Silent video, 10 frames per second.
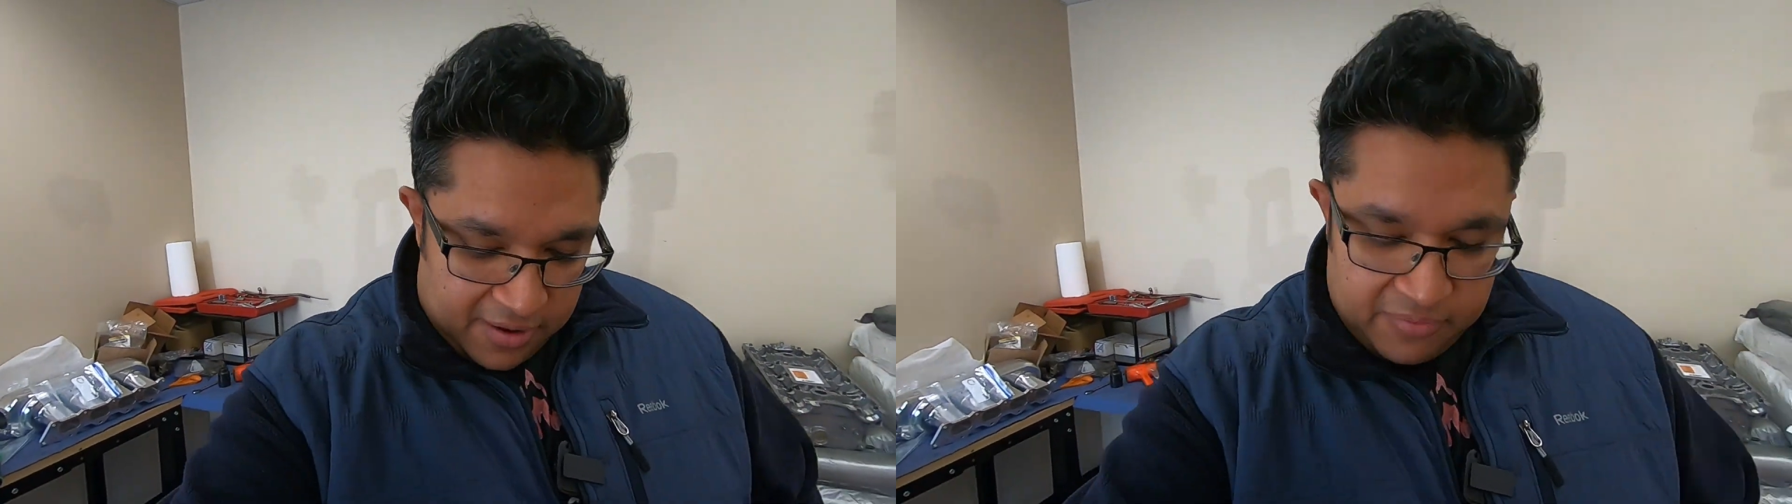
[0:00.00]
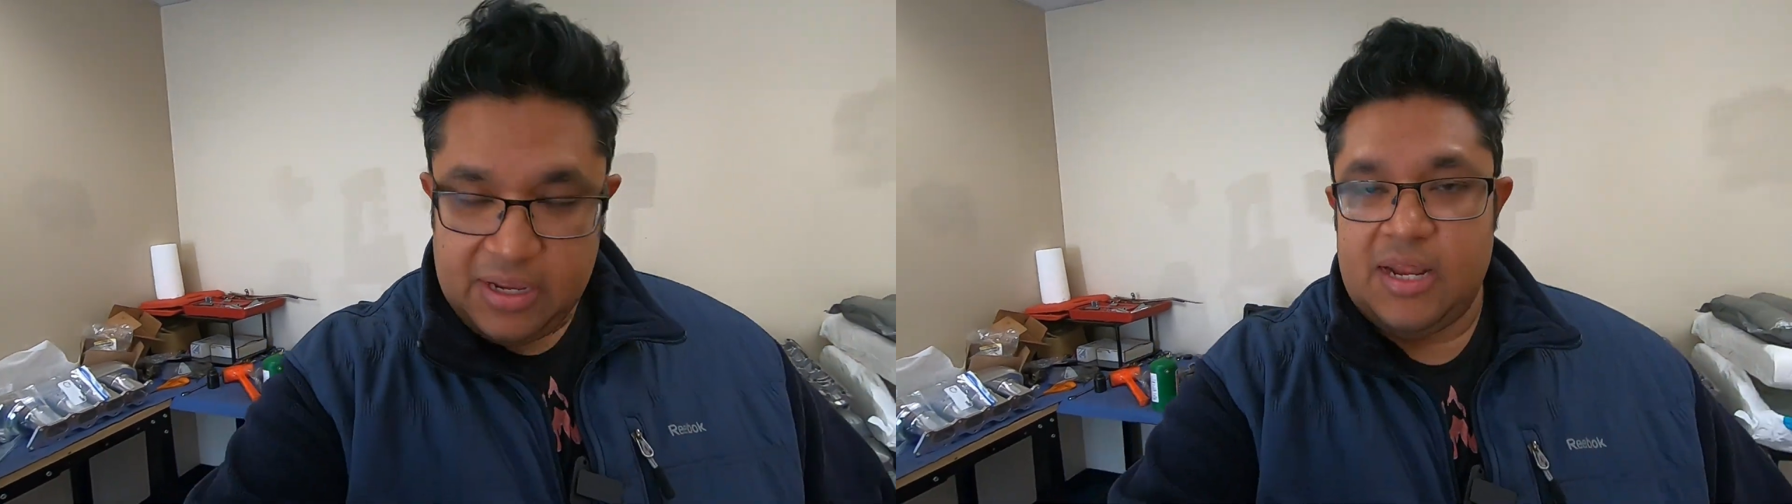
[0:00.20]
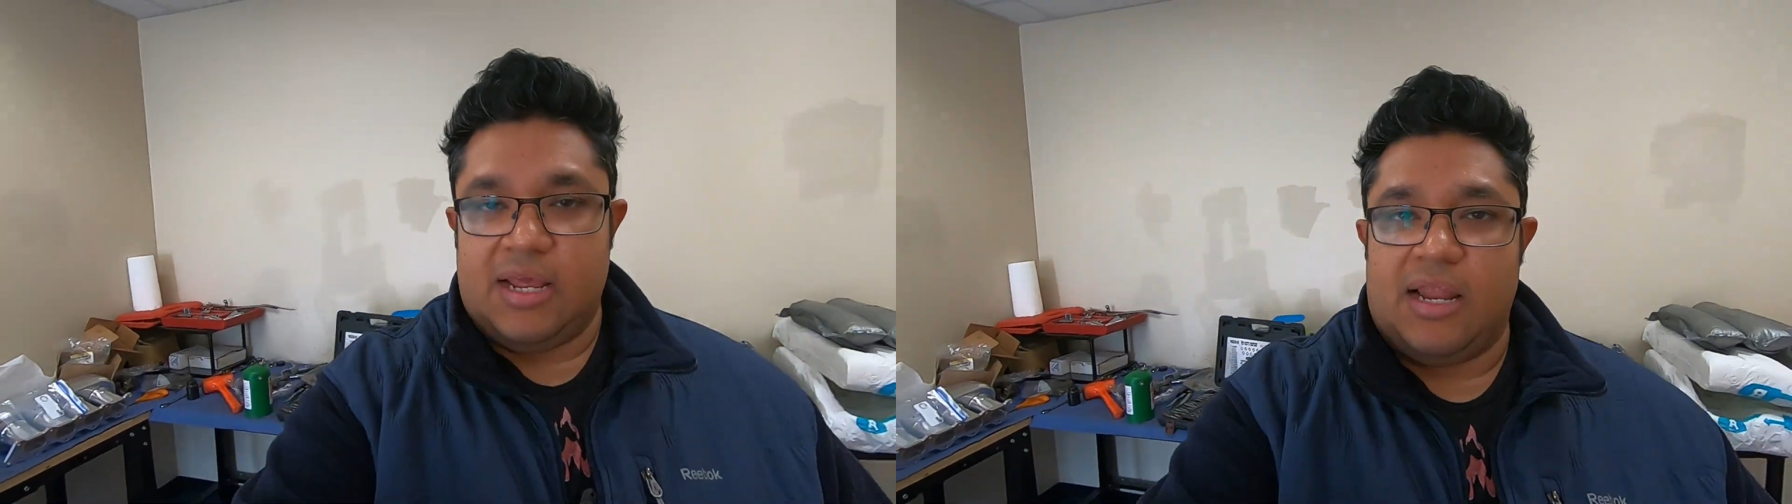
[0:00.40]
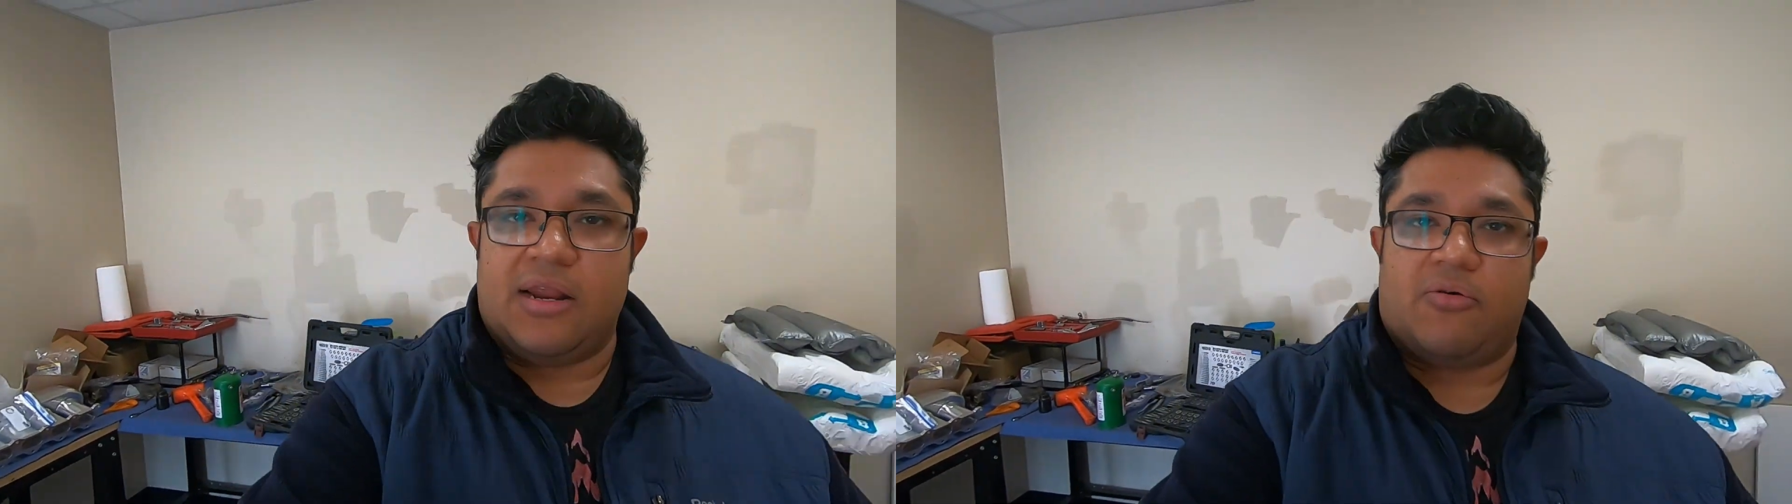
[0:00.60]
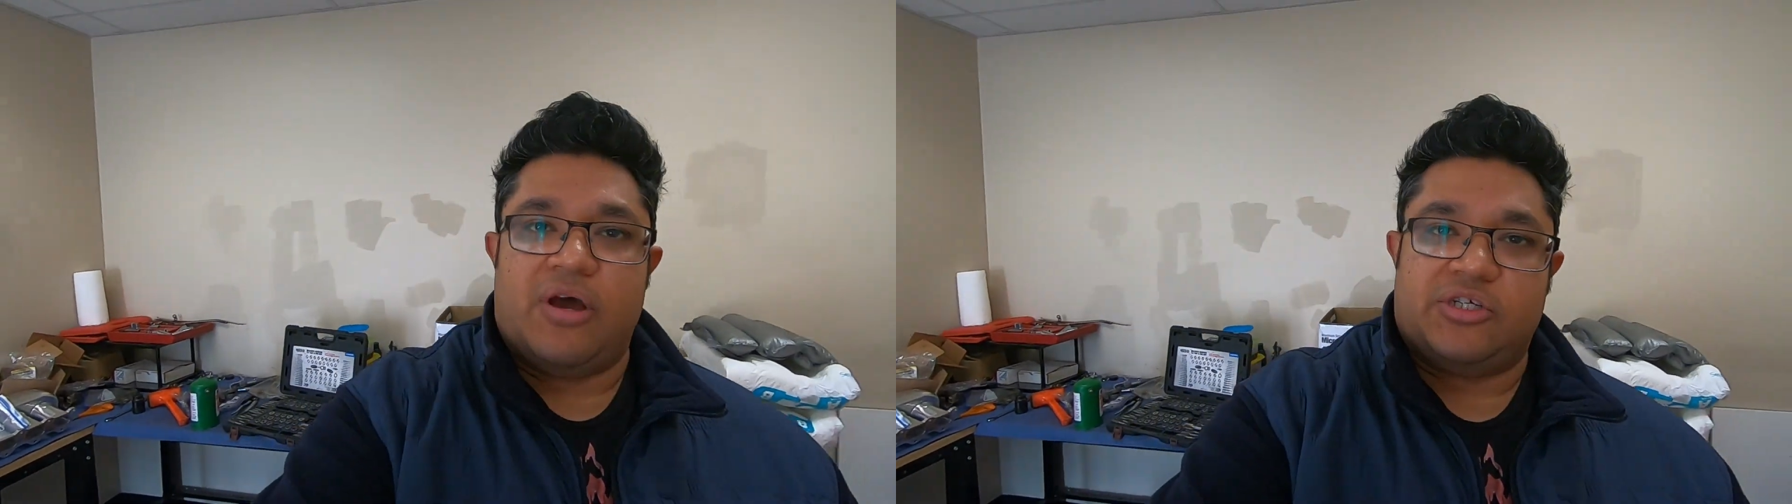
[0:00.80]
I've been getting a
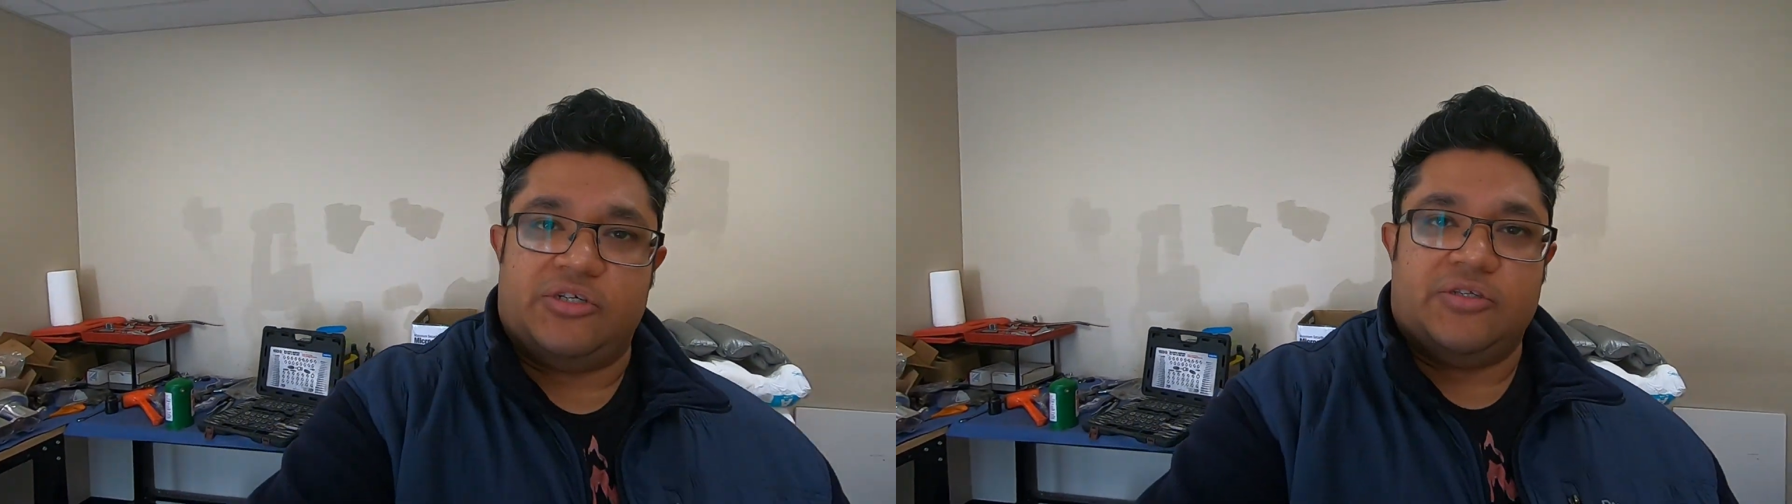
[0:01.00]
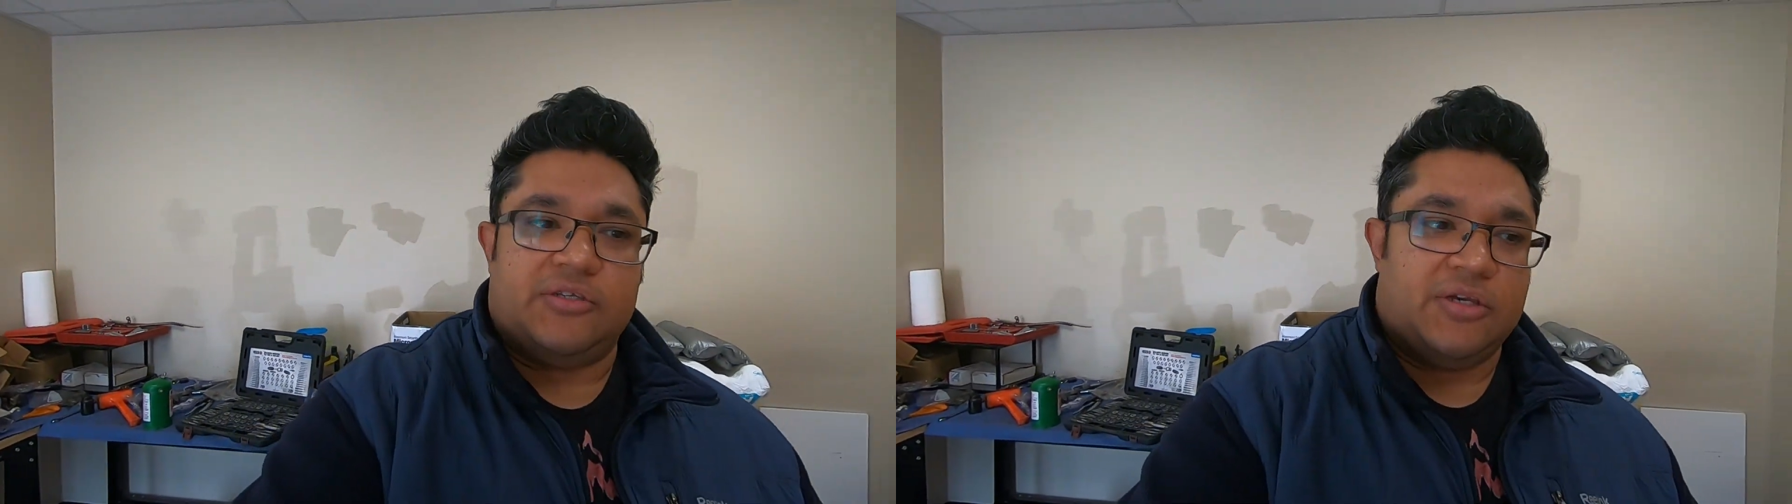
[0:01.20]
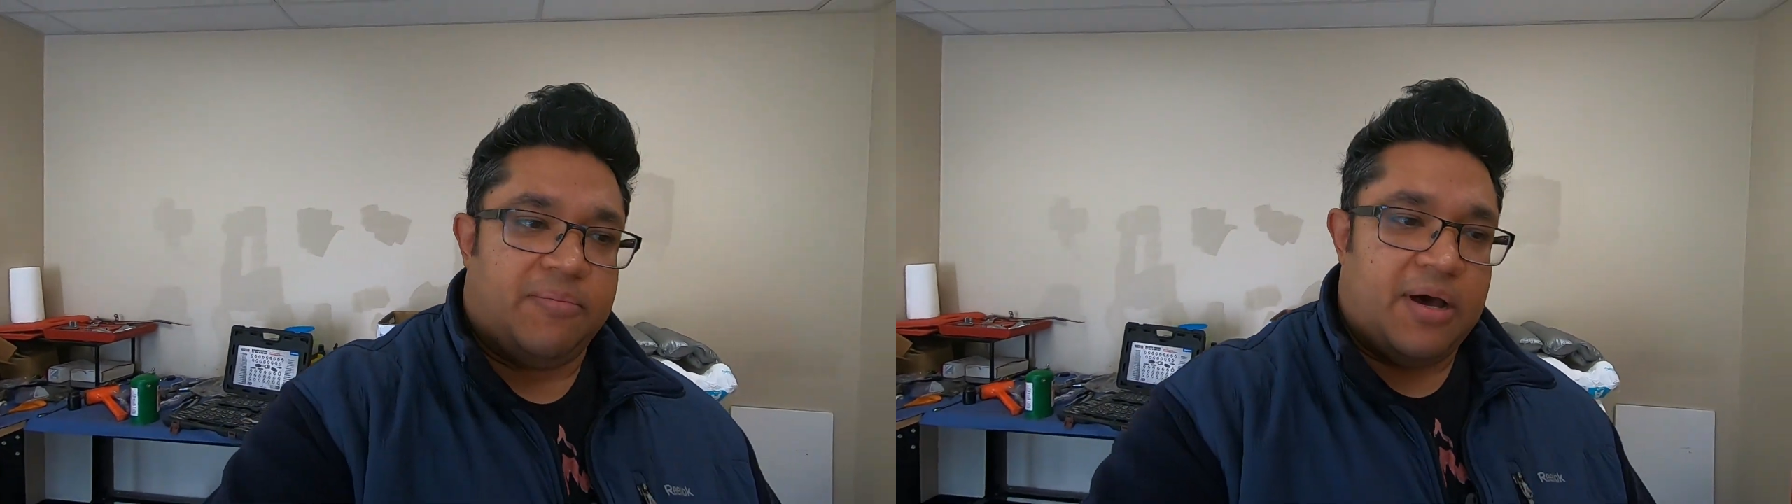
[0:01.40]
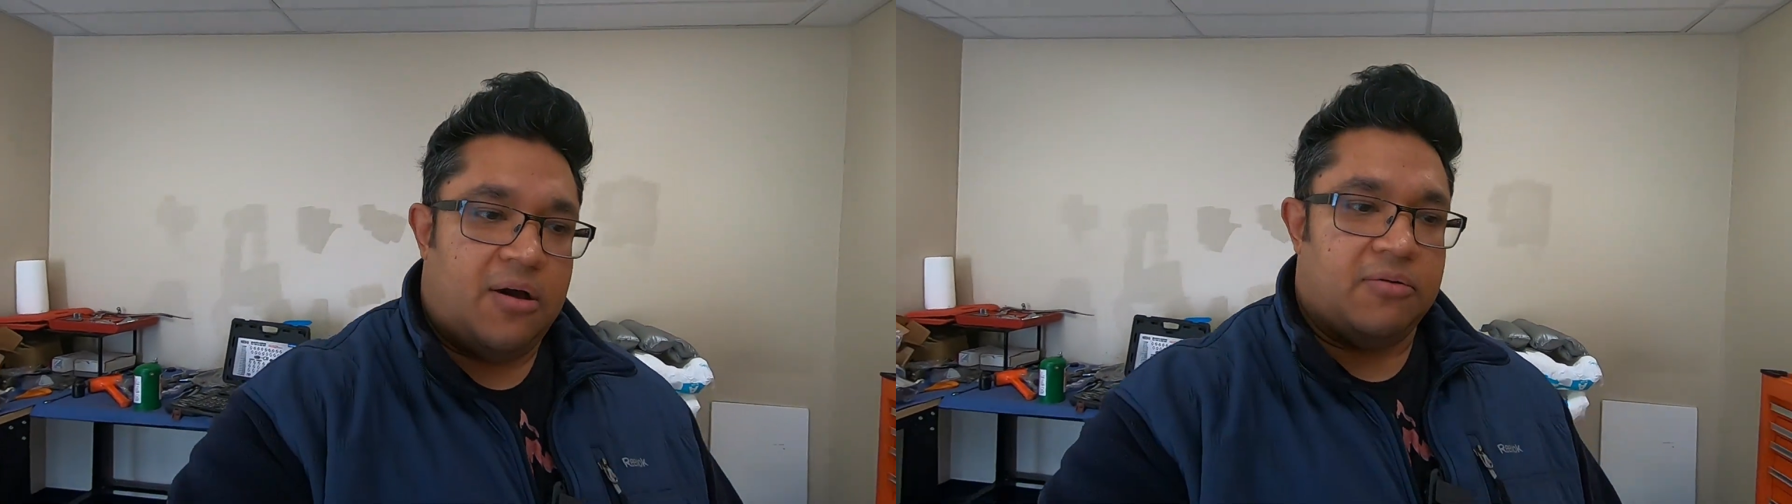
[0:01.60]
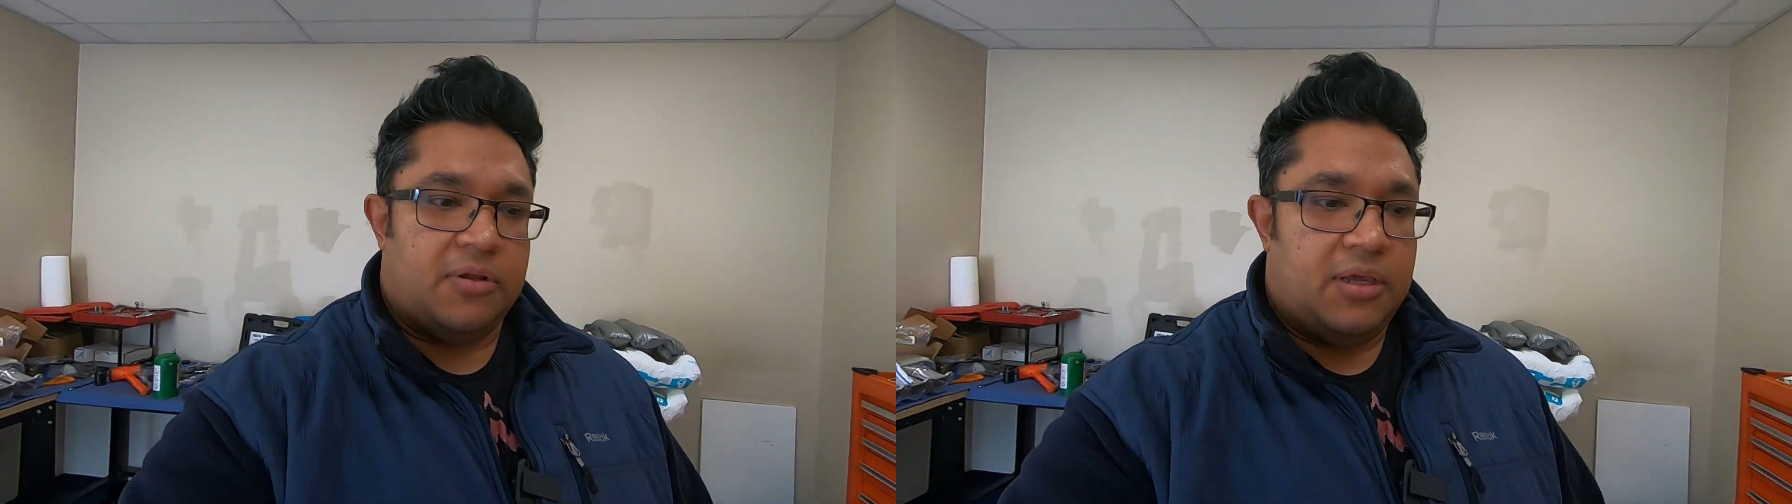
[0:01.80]
lot of questions
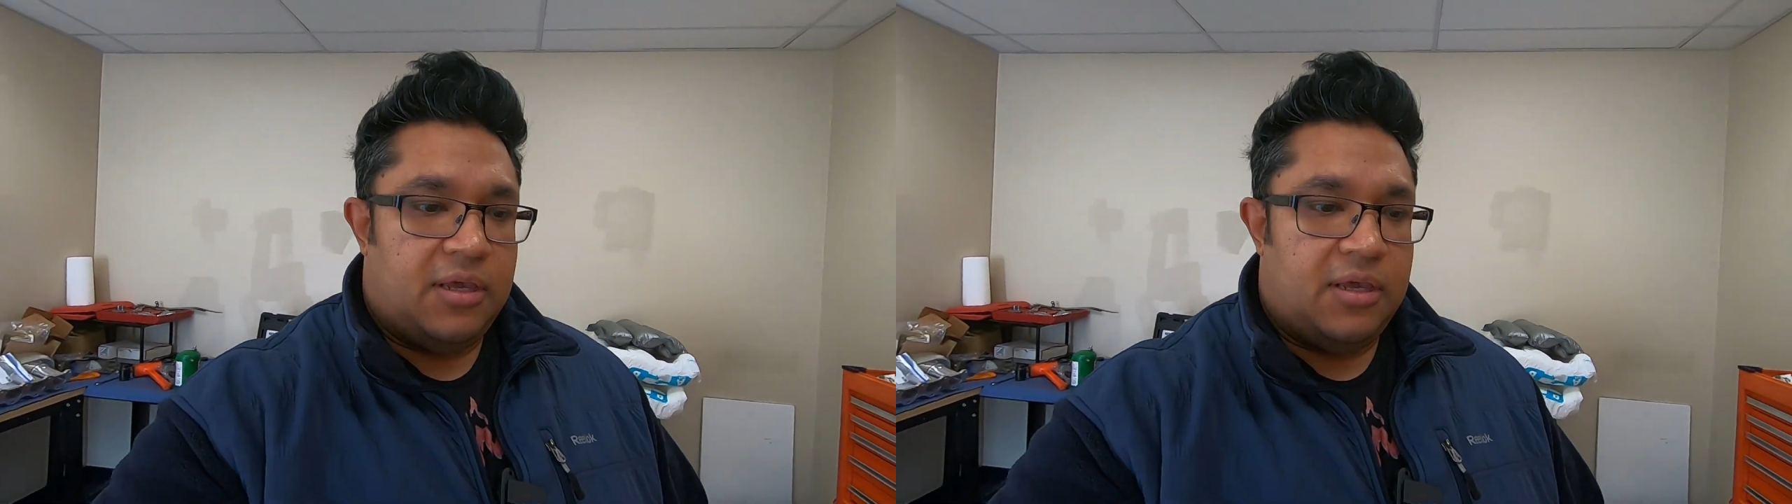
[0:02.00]
about